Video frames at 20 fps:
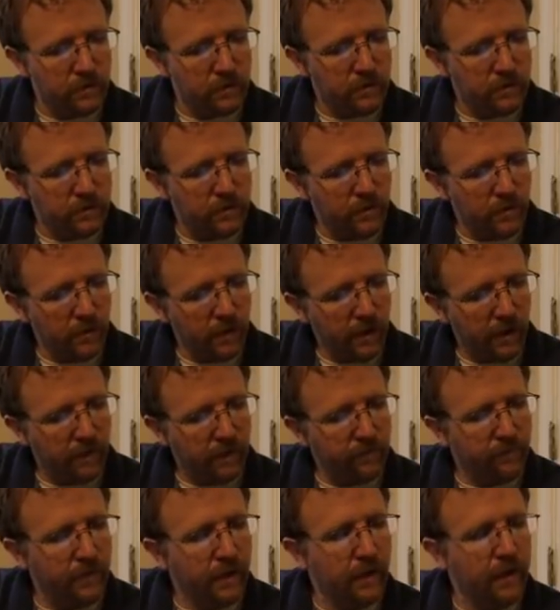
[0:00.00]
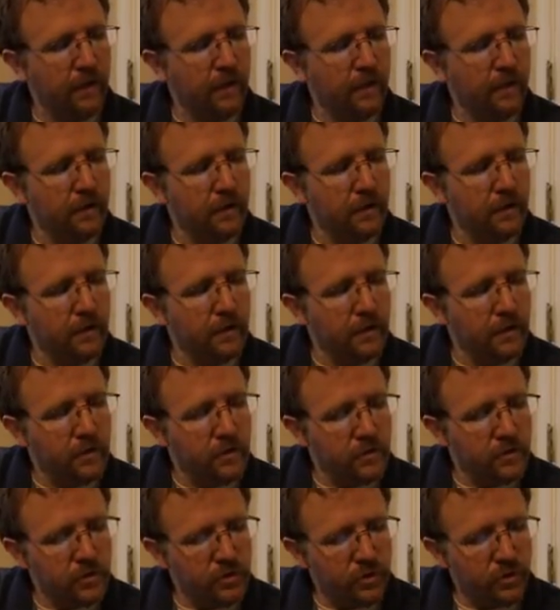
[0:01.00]
So A flat,
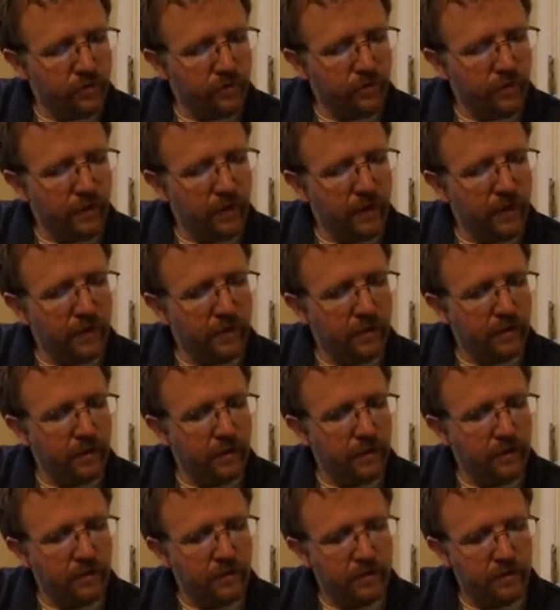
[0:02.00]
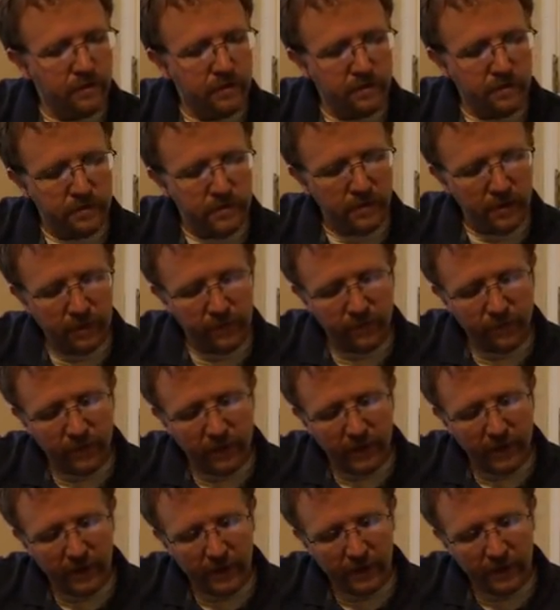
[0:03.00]
G flat, D
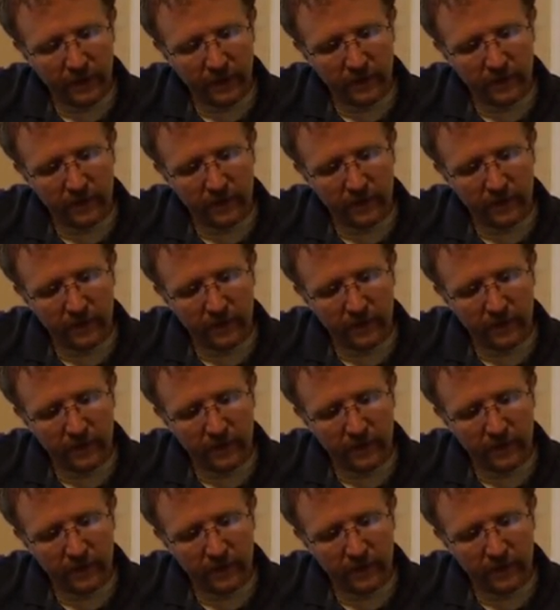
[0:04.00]
flat,